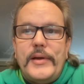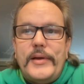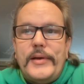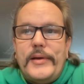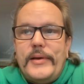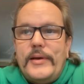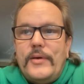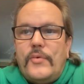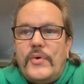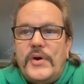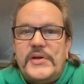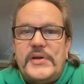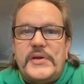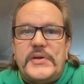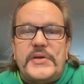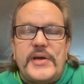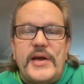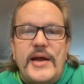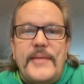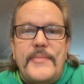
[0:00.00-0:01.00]
What does
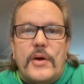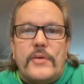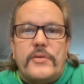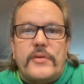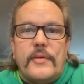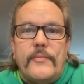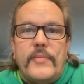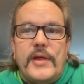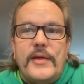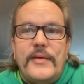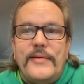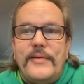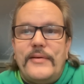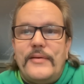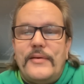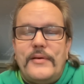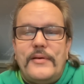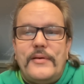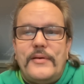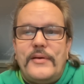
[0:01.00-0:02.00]
it say about them?
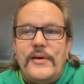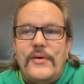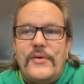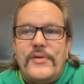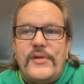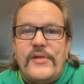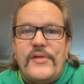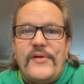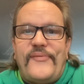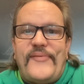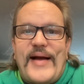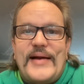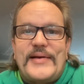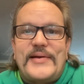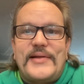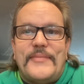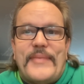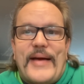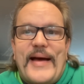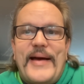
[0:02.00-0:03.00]
You know, the
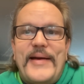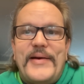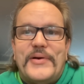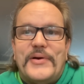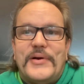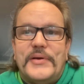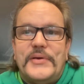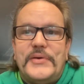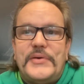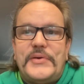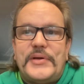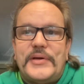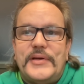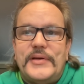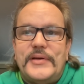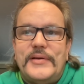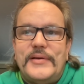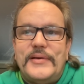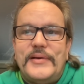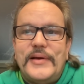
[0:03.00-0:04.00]
fact of the matter is,
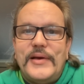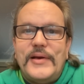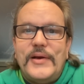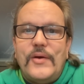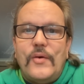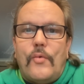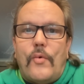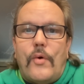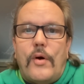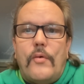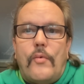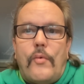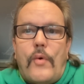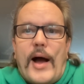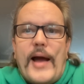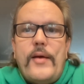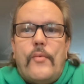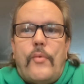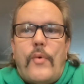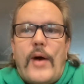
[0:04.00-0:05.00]

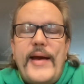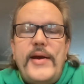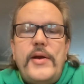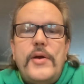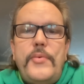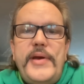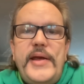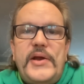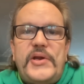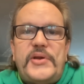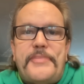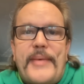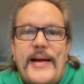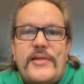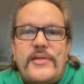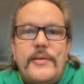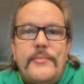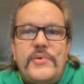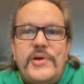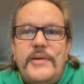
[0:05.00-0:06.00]
why do we
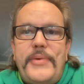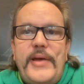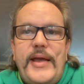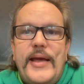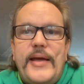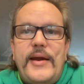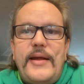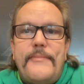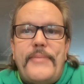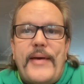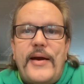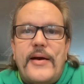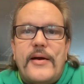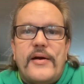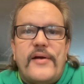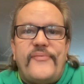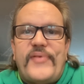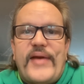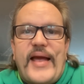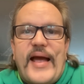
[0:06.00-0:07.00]
expect them to be any
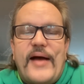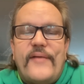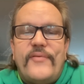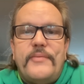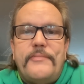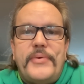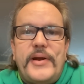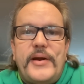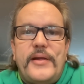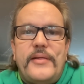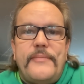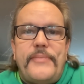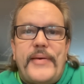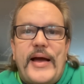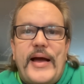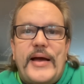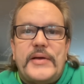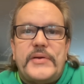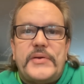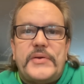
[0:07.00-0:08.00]
better if they haven't been in the
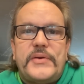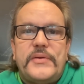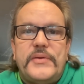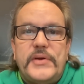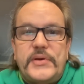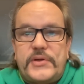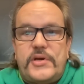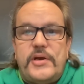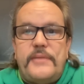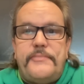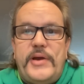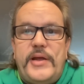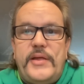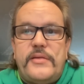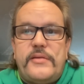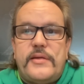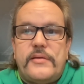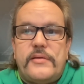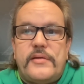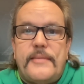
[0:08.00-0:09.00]
past? This could
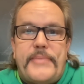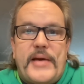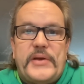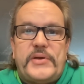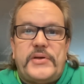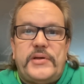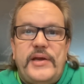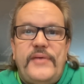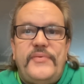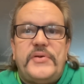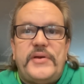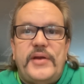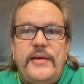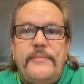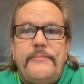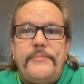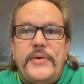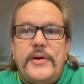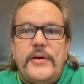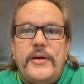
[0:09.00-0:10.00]
be the best Leafs
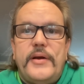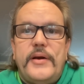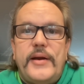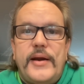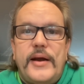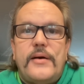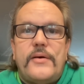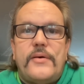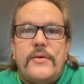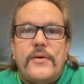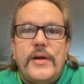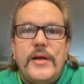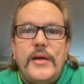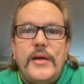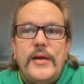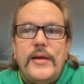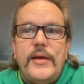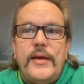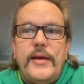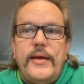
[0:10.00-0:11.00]
team, period, now.
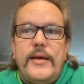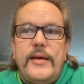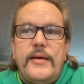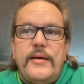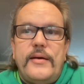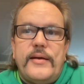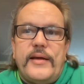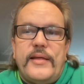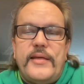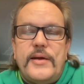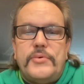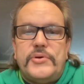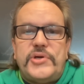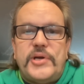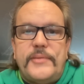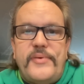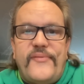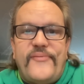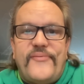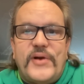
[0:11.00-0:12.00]
And I think what
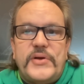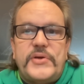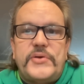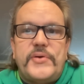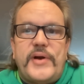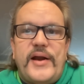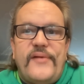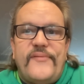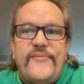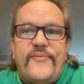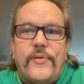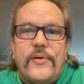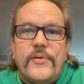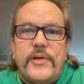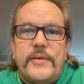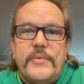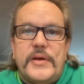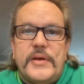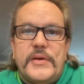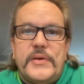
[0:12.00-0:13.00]
should be frustrating for
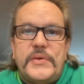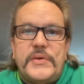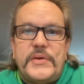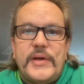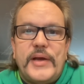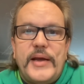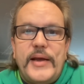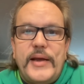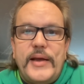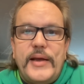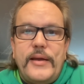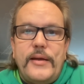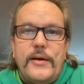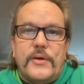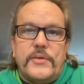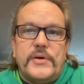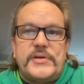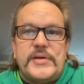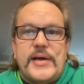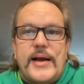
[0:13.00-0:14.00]
them is, you
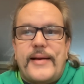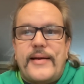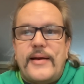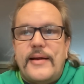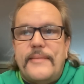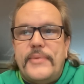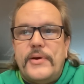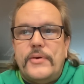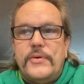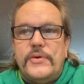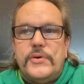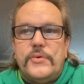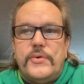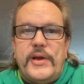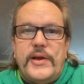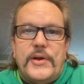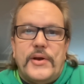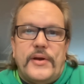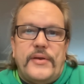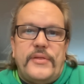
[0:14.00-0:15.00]
know, they're talking about
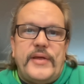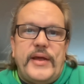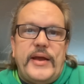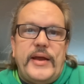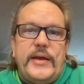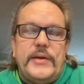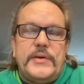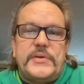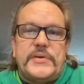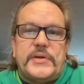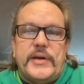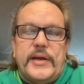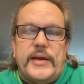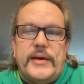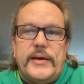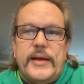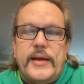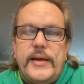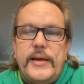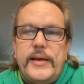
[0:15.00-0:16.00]
doing good things
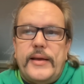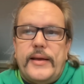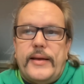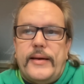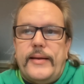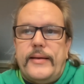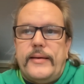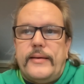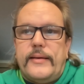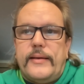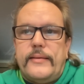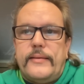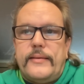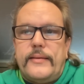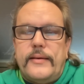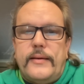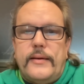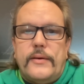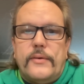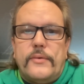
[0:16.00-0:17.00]
and you
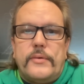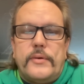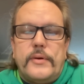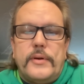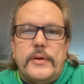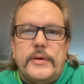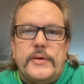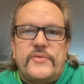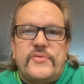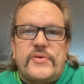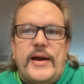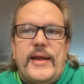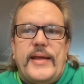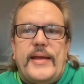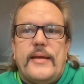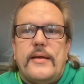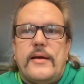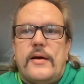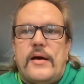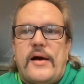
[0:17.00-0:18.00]
know, trying to
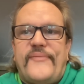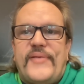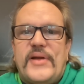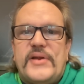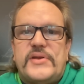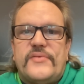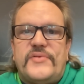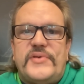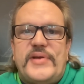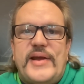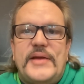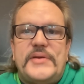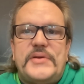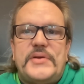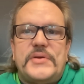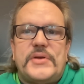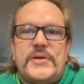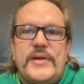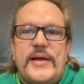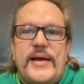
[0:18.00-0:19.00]
get offensive
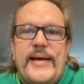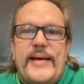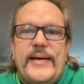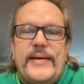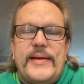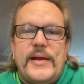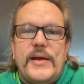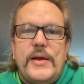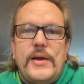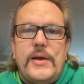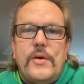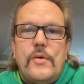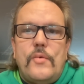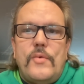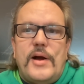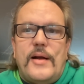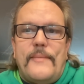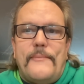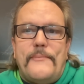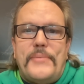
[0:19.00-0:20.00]
chances and that.
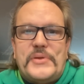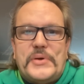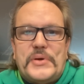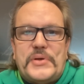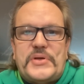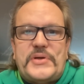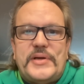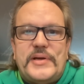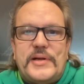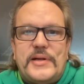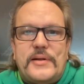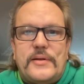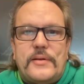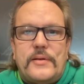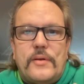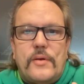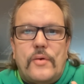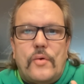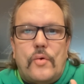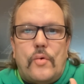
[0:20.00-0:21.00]
Well, but they're
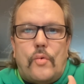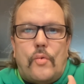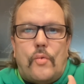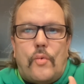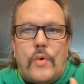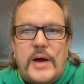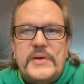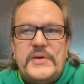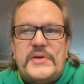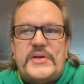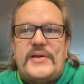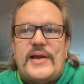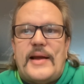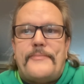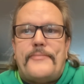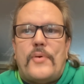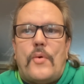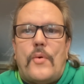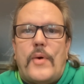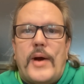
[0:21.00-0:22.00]
still one
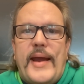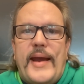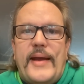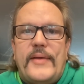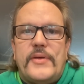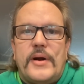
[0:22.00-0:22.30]
step away.